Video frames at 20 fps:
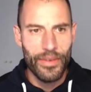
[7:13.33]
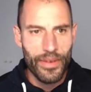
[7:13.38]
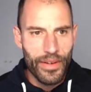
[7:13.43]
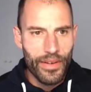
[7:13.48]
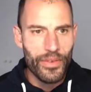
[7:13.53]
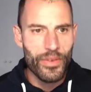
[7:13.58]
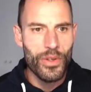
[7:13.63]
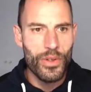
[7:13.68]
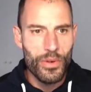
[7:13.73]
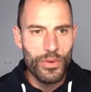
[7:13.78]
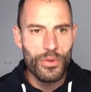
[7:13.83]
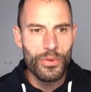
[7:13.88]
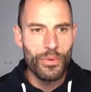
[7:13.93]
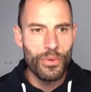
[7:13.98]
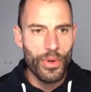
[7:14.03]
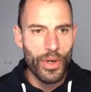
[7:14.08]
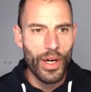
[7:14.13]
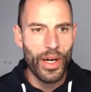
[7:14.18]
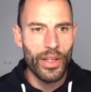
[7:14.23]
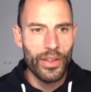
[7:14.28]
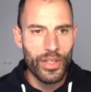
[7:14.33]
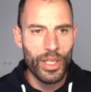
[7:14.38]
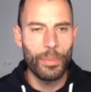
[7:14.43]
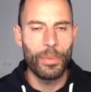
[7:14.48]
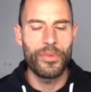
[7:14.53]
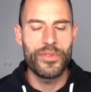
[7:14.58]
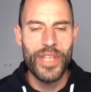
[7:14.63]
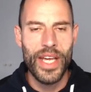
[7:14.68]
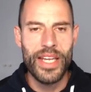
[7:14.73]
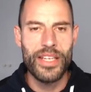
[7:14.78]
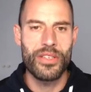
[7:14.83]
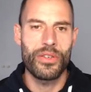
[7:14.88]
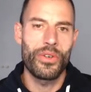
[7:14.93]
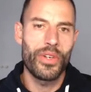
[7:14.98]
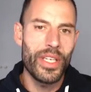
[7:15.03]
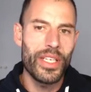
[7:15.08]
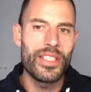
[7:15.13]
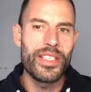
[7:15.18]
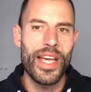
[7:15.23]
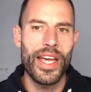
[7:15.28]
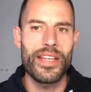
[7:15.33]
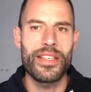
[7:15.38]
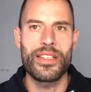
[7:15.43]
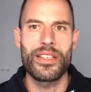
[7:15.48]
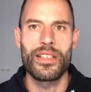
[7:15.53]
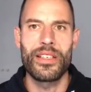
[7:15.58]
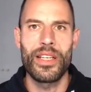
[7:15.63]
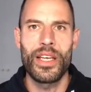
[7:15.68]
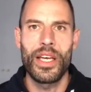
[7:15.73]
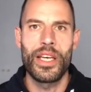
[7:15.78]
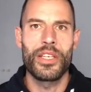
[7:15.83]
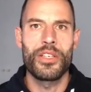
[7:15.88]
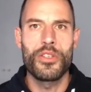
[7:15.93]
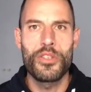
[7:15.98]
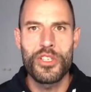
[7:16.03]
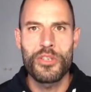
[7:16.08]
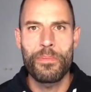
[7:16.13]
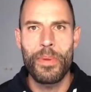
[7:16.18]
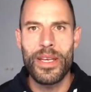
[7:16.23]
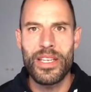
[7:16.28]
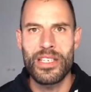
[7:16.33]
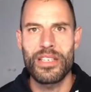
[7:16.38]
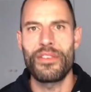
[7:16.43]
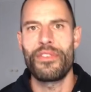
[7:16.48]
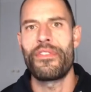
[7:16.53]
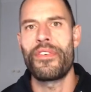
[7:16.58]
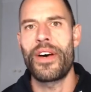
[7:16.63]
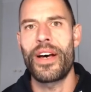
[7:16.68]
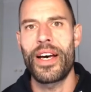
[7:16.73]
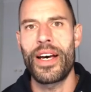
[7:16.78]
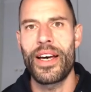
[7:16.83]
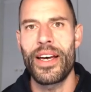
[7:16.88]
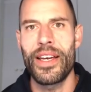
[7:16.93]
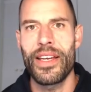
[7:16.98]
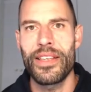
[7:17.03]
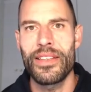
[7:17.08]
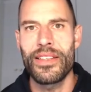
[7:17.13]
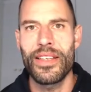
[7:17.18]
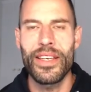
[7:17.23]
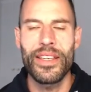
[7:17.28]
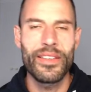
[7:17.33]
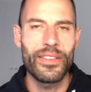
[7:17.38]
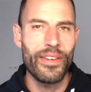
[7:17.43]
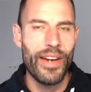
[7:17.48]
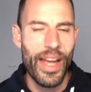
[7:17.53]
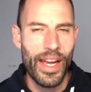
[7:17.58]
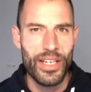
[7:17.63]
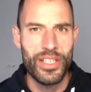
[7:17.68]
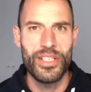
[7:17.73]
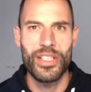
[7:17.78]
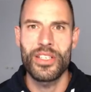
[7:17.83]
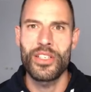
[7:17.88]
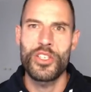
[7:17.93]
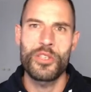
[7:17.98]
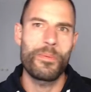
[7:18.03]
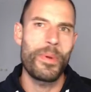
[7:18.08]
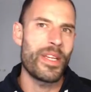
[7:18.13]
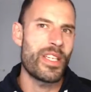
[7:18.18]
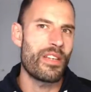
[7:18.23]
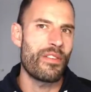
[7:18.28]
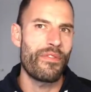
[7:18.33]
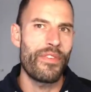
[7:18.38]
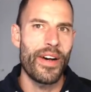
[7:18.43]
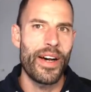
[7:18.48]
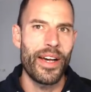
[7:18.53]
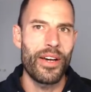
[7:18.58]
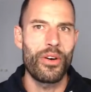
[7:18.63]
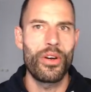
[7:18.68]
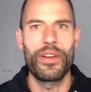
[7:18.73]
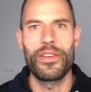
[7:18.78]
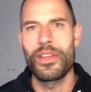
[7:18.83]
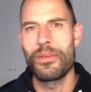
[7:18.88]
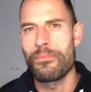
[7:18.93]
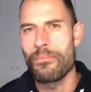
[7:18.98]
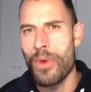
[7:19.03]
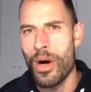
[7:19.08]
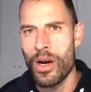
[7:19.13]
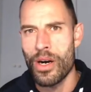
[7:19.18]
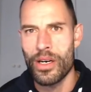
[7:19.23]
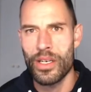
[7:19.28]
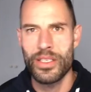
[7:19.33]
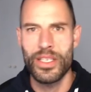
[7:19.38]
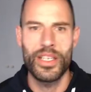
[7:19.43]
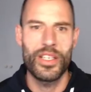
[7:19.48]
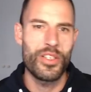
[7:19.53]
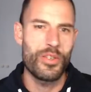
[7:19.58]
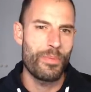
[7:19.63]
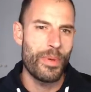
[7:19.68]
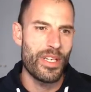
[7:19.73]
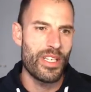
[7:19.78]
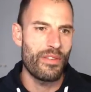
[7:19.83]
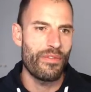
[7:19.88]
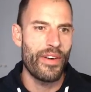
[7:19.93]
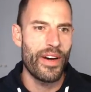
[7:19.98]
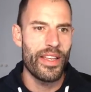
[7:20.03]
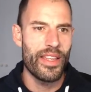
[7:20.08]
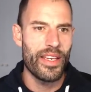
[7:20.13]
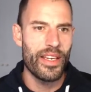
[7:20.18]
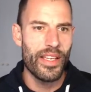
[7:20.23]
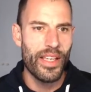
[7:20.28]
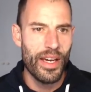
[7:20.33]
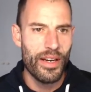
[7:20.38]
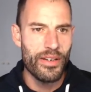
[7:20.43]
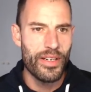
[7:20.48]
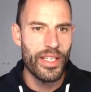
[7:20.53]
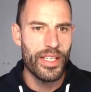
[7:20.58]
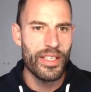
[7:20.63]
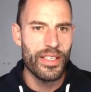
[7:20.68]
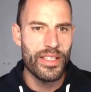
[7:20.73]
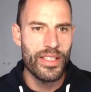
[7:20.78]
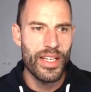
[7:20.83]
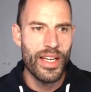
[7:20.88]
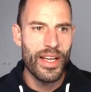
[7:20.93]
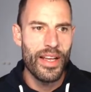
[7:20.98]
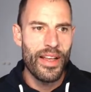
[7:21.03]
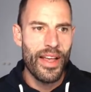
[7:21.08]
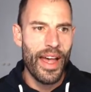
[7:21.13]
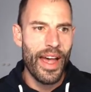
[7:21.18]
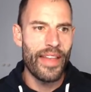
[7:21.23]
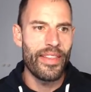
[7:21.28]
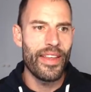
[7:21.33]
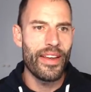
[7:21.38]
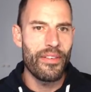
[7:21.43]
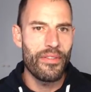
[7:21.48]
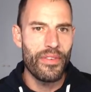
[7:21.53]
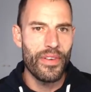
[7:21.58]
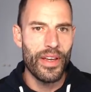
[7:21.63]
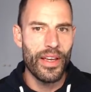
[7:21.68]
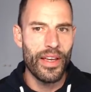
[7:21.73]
you, on top of JSON or in JSON, you specify the interaction, you specify all of the marks, and you specify the encodings. And then